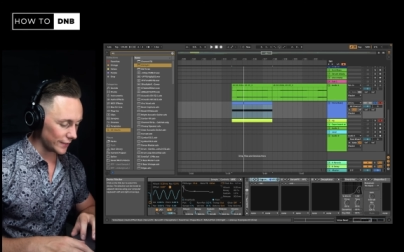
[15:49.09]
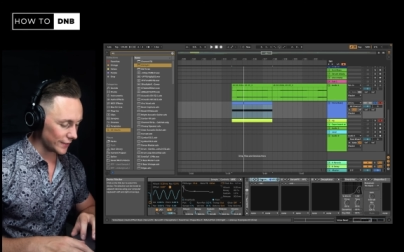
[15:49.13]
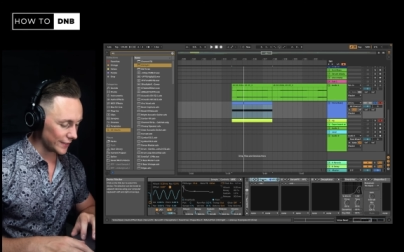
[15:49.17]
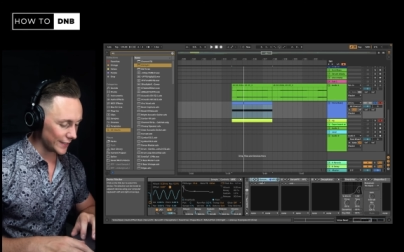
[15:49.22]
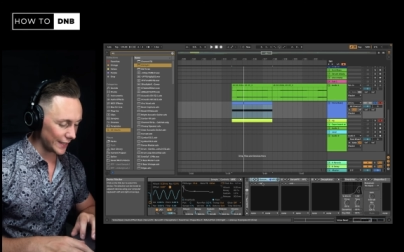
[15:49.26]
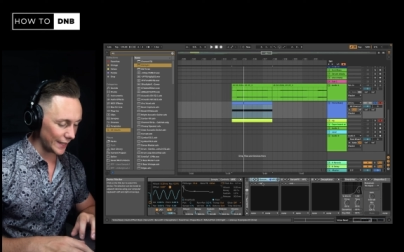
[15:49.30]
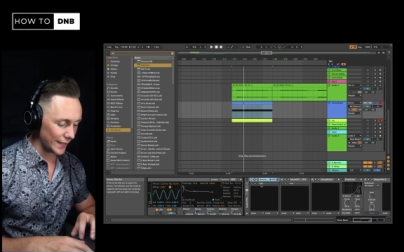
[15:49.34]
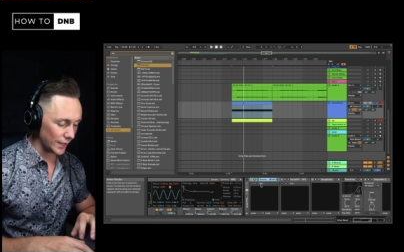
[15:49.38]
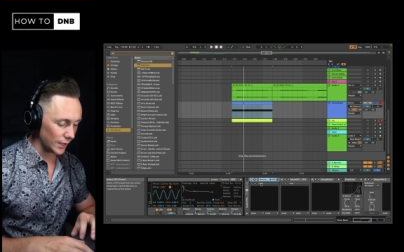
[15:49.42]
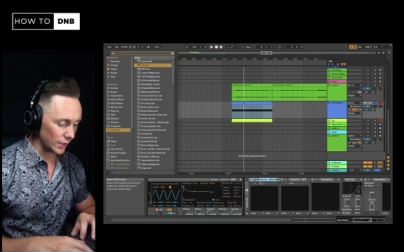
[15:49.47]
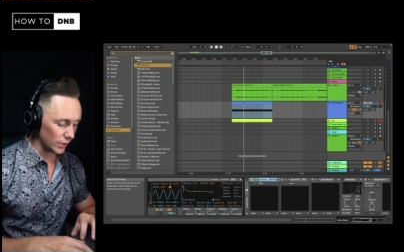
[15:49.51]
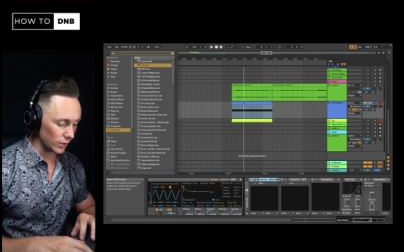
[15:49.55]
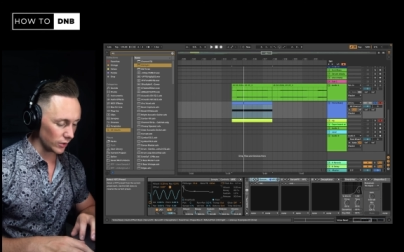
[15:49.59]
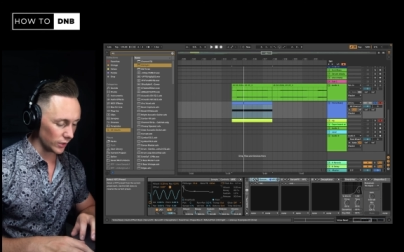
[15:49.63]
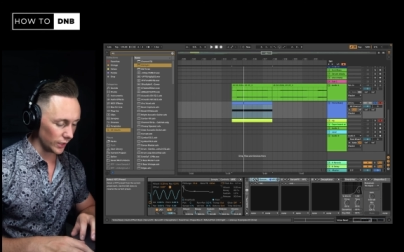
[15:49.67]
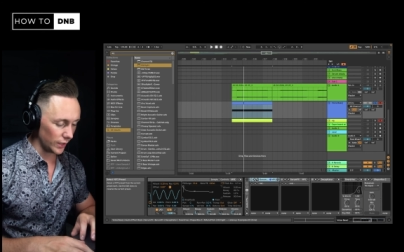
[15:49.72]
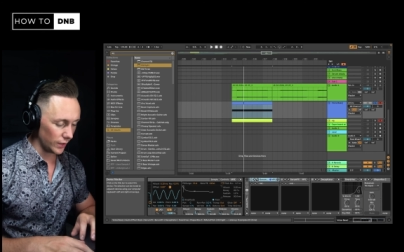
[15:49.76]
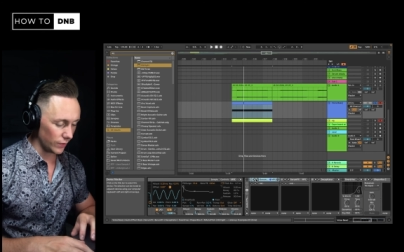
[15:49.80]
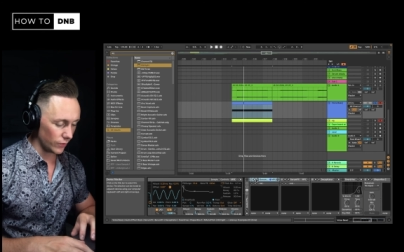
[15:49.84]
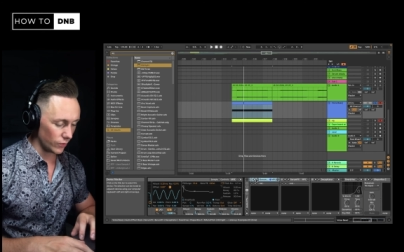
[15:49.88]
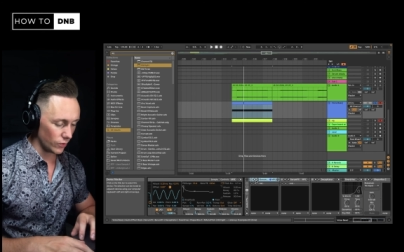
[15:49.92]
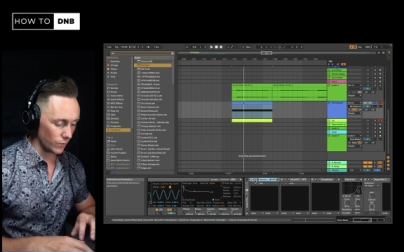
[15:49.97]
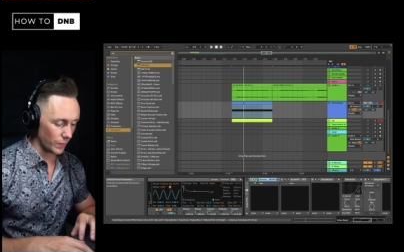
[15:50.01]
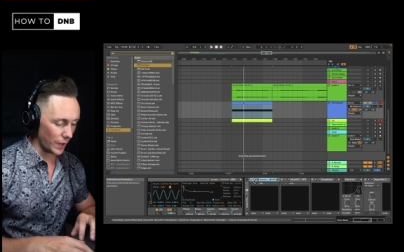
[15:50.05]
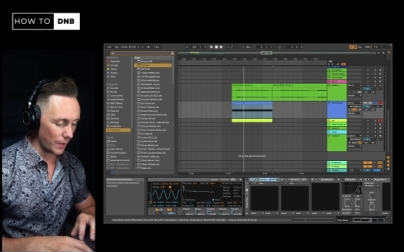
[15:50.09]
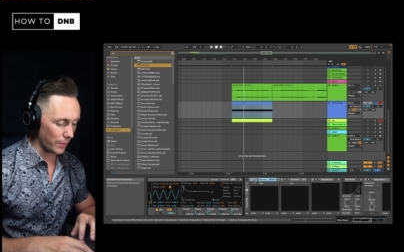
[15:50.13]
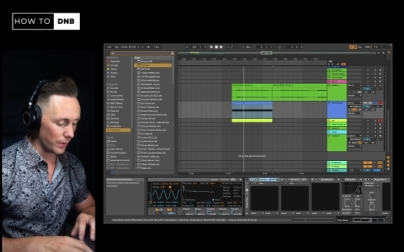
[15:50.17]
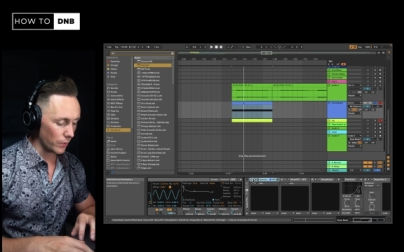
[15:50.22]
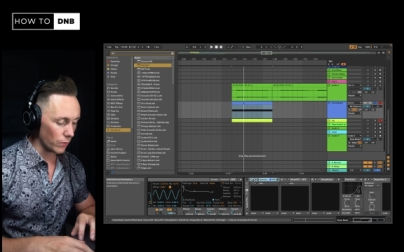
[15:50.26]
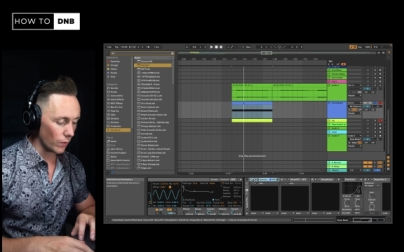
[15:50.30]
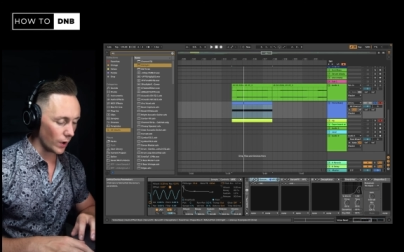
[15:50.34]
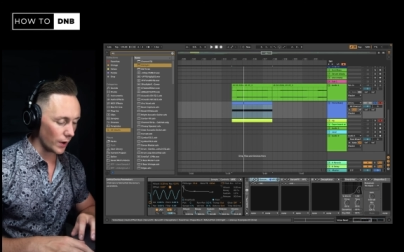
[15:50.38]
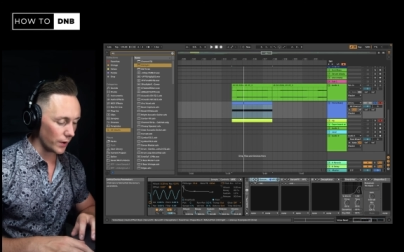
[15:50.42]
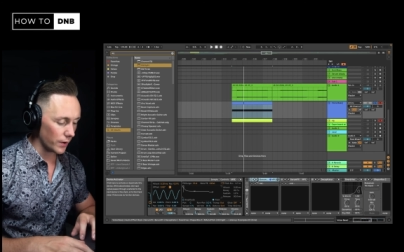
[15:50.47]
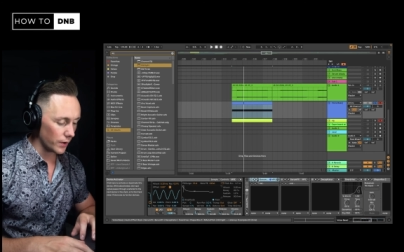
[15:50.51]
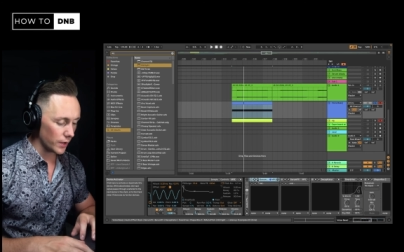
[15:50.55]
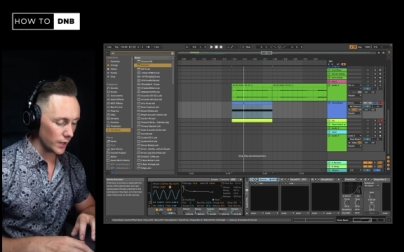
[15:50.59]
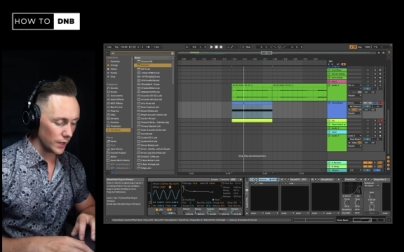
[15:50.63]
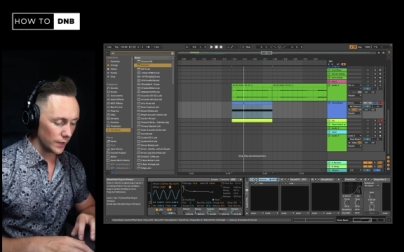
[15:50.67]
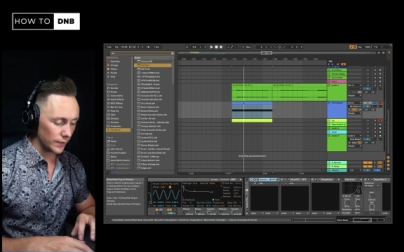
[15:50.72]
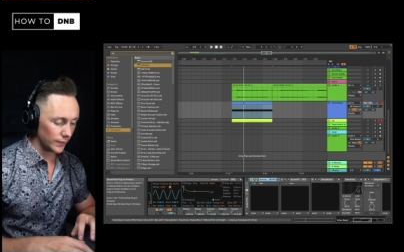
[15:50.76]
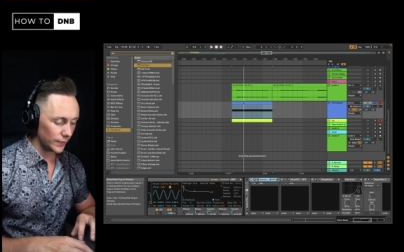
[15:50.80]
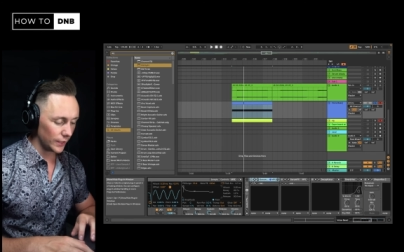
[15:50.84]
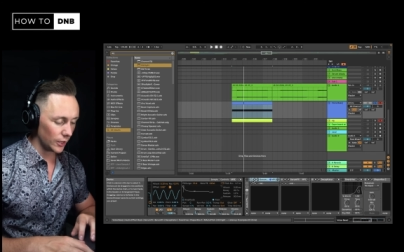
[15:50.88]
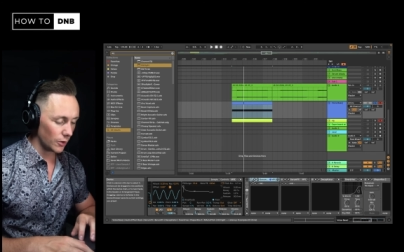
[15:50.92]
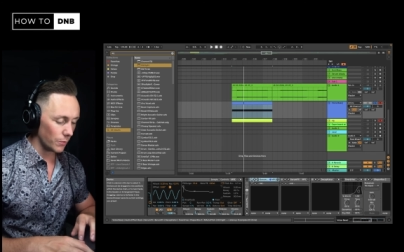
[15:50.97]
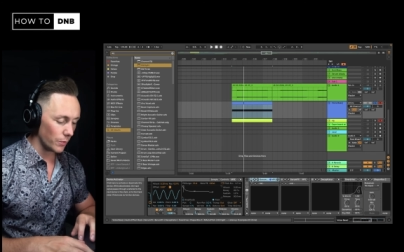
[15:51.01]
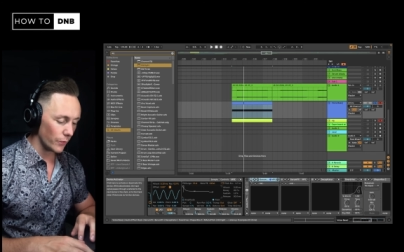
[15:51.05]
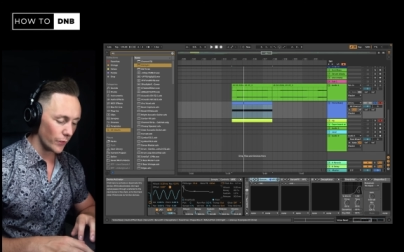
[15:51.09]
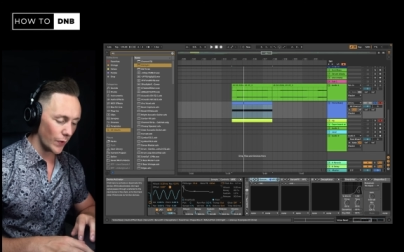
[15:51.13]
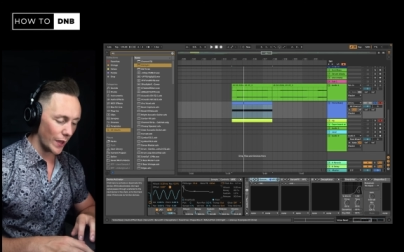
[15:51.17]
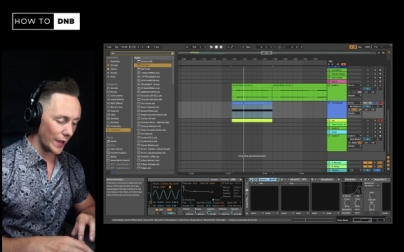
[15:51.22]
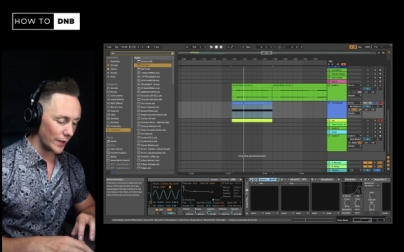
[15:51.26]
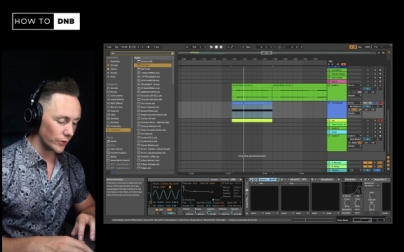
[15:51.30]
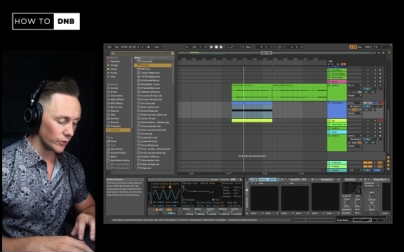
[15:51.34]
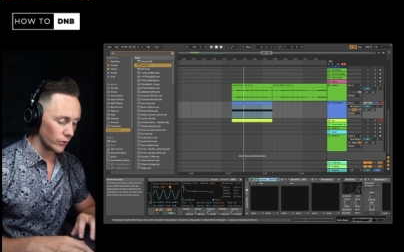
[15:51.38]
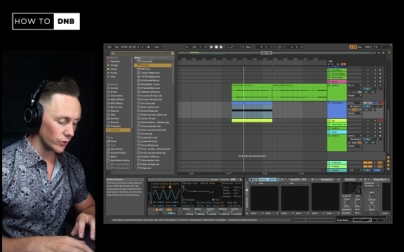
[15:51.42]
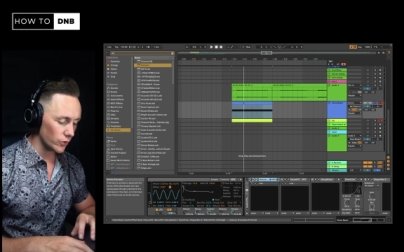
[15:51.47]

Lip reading: singularly through maybe one Serum FX,